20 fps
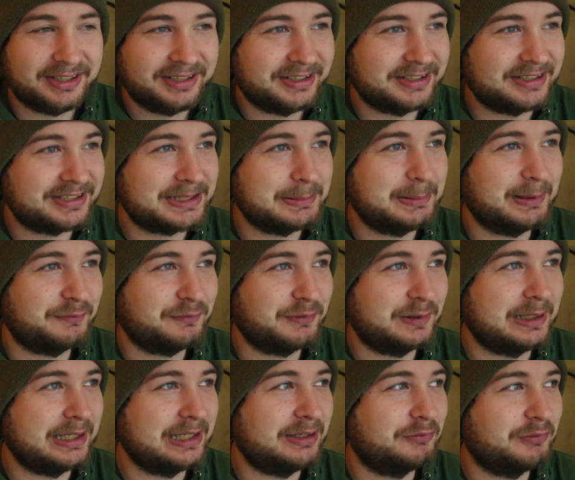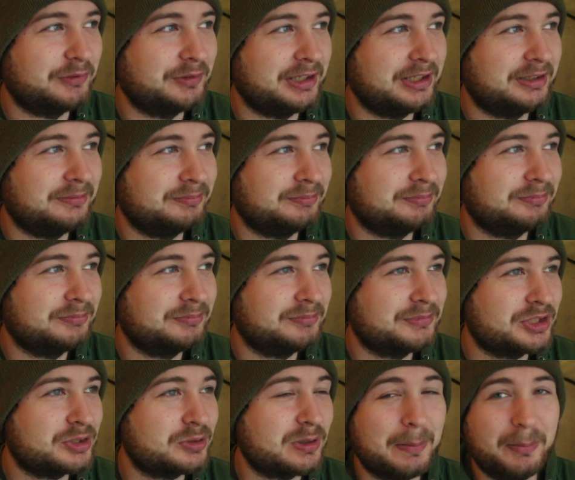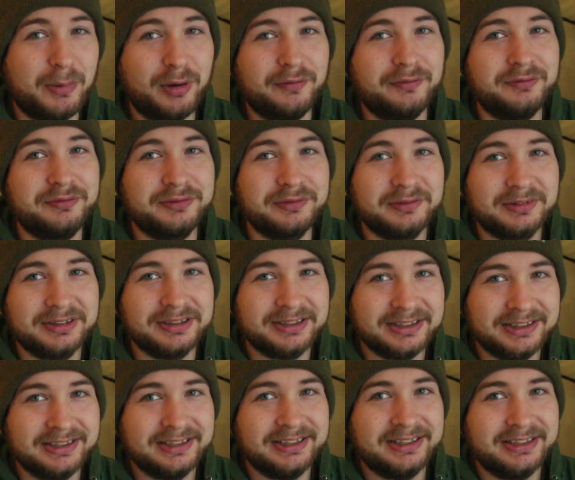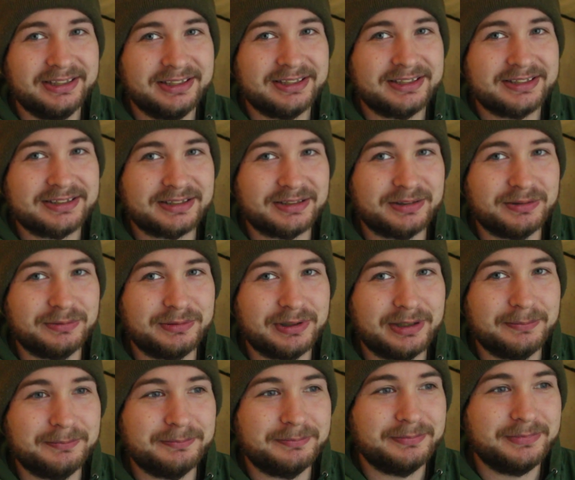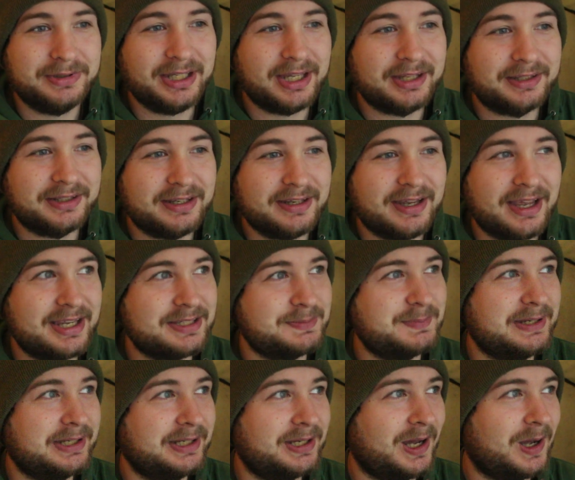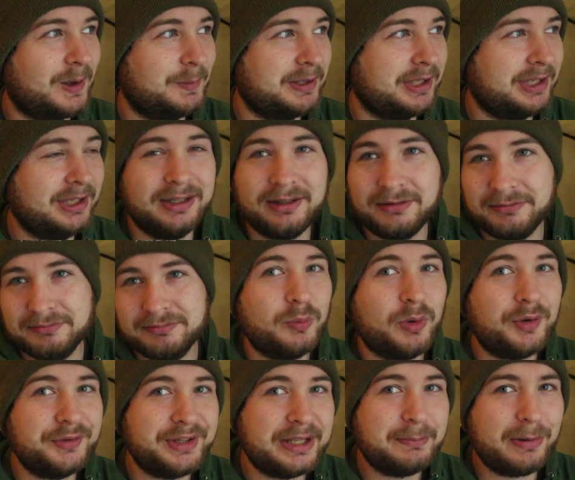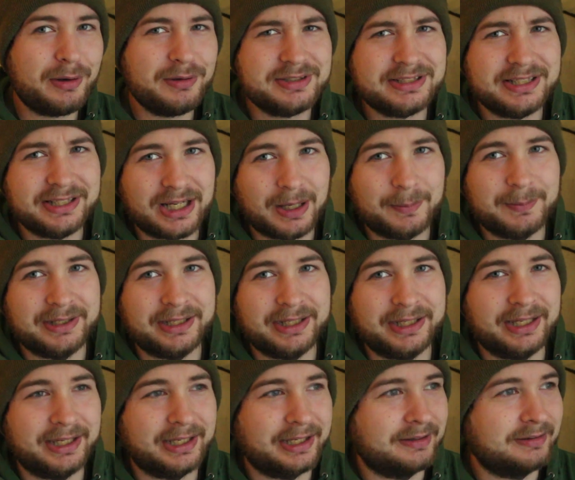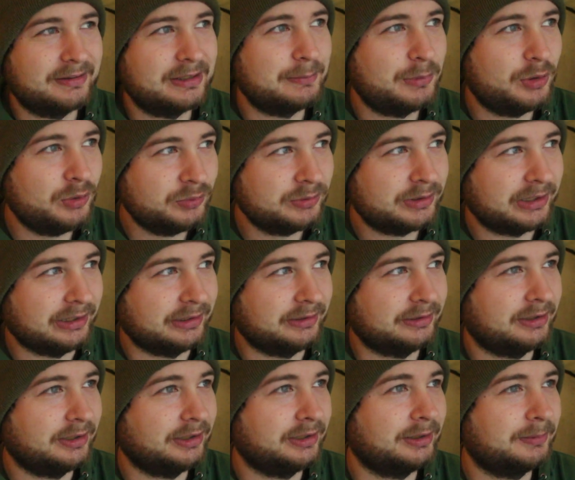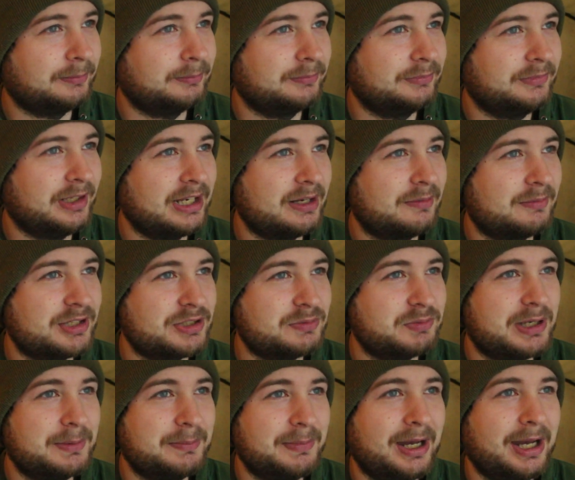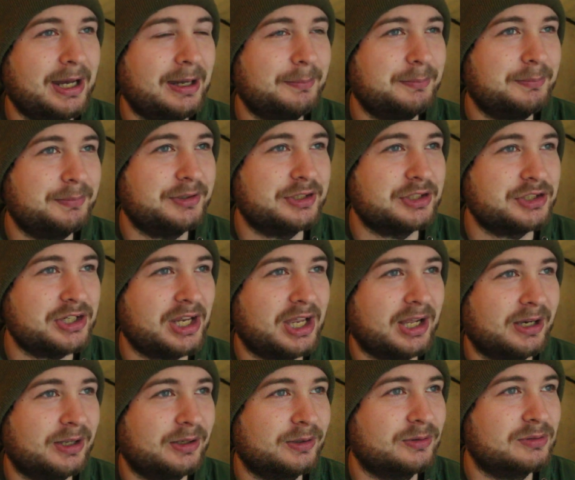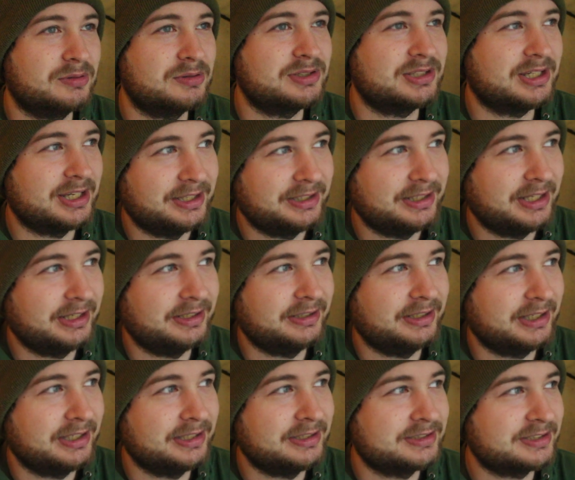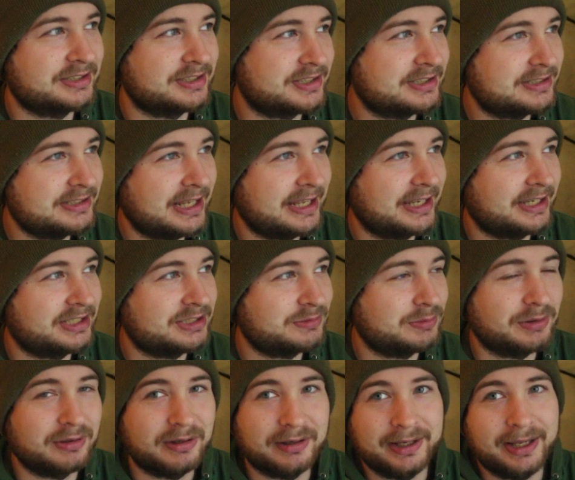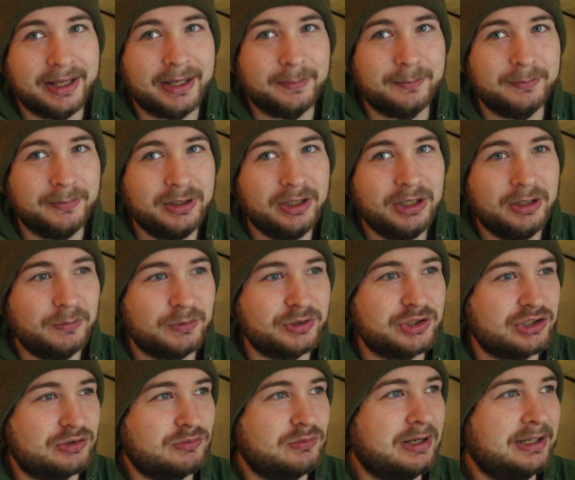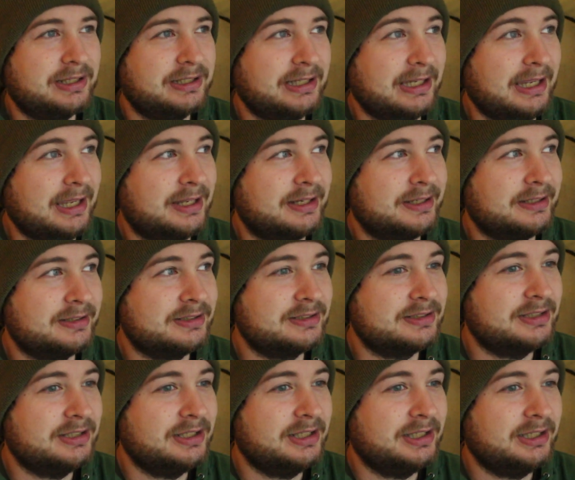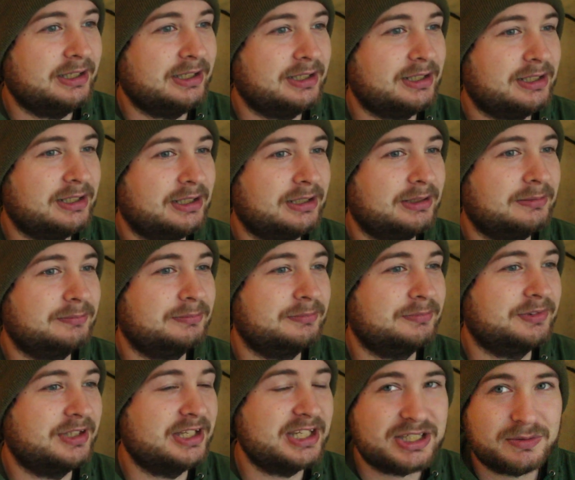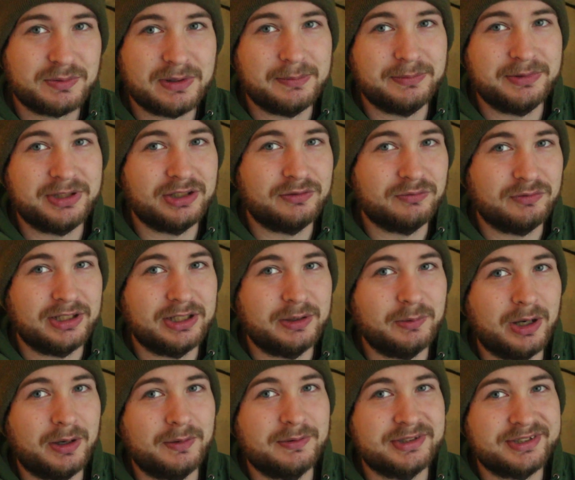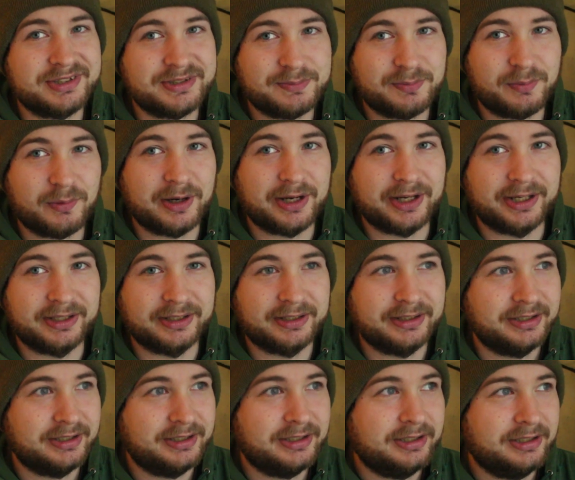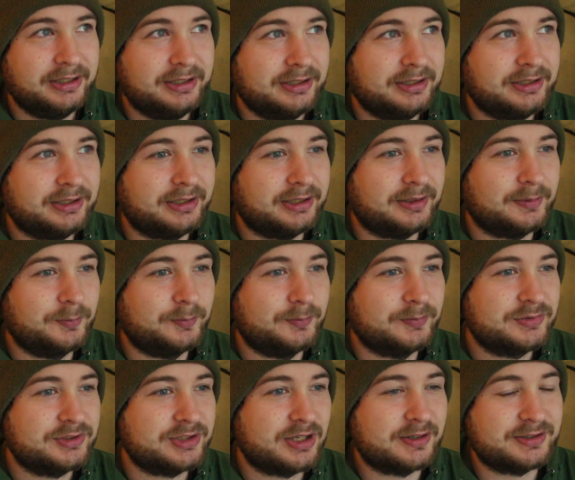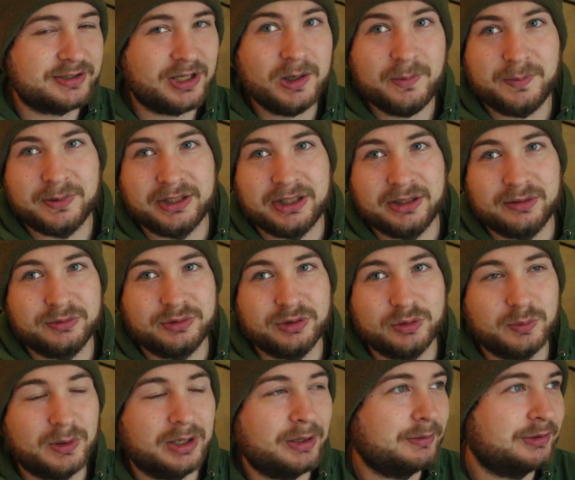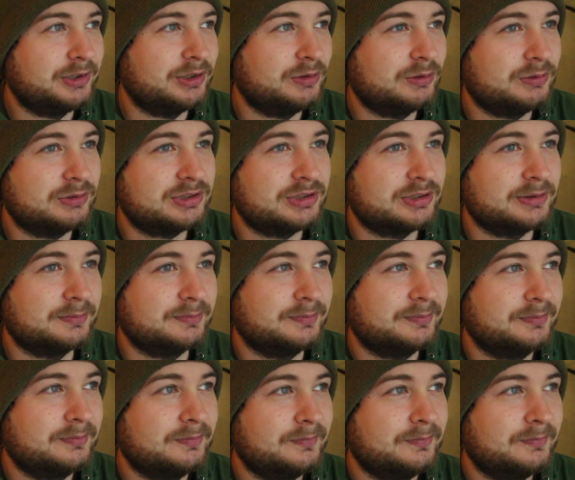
He just come up for a leaf and then swam off. So um, yeah, there has been carp here. Well, they mostly come in here in the morning. Um, they normally swim up the shallows and then into the snags where I am, which is right at the end. Um, this swim did really well in spring, um, so I was hoping it would do well in the autumn.